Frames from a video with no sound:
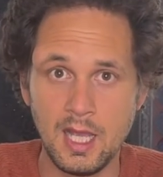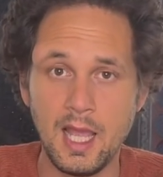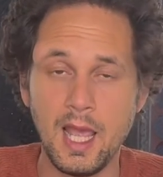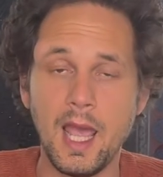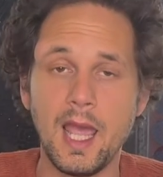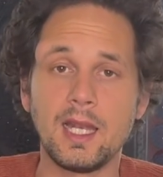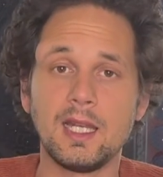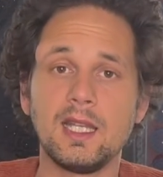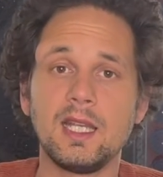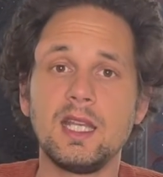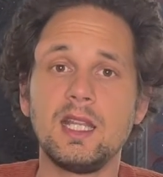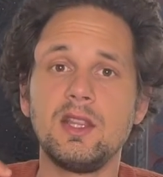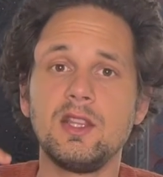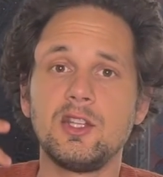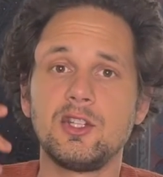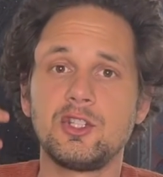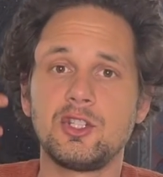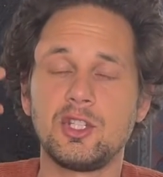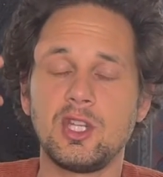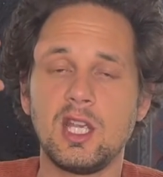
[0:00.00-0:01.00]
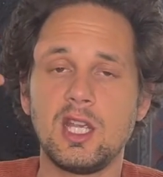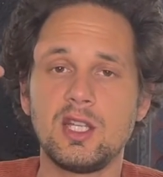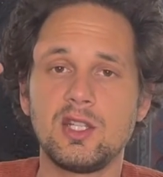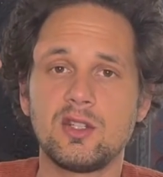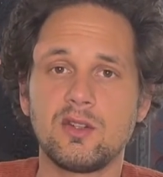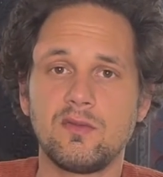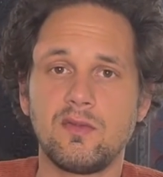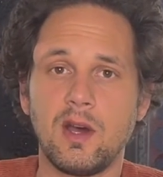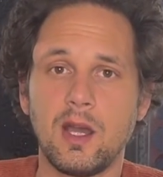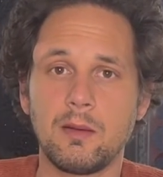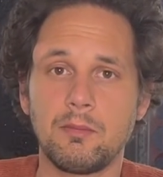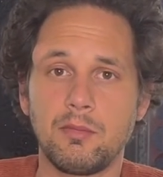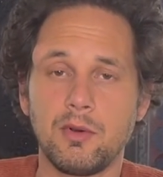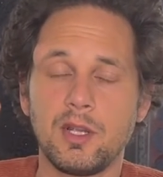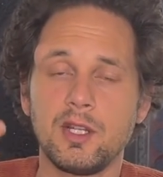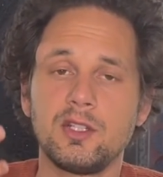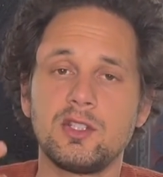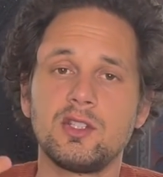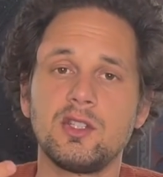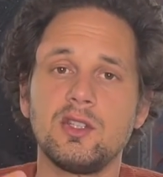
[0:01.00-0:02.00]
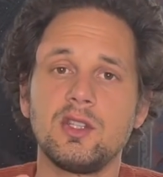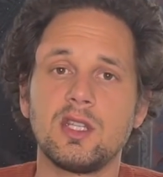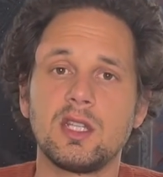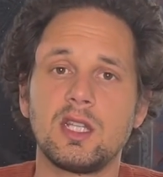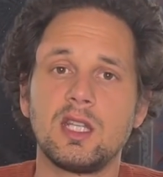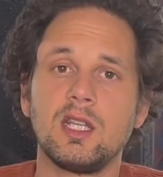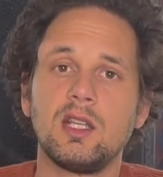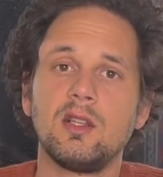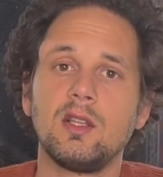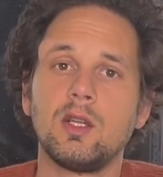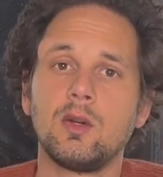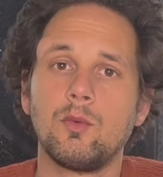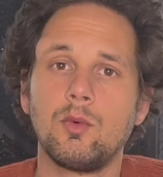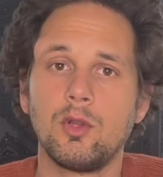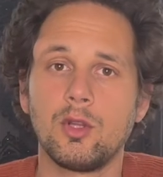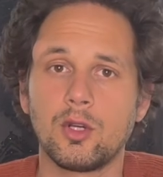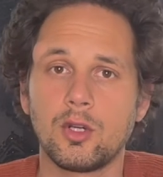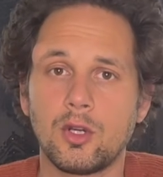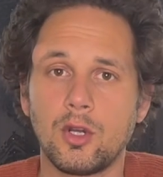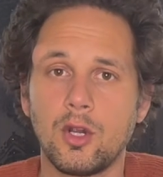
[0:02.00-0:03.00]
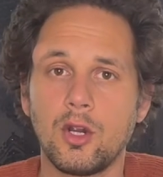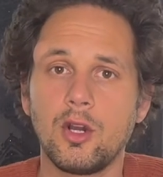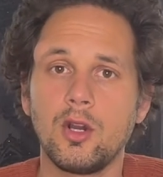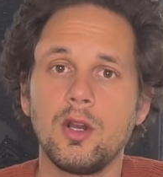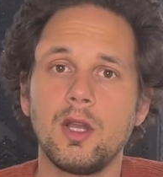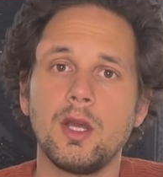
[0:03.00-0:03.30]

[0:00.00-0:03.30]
And in the change of vibration, the healing will occur.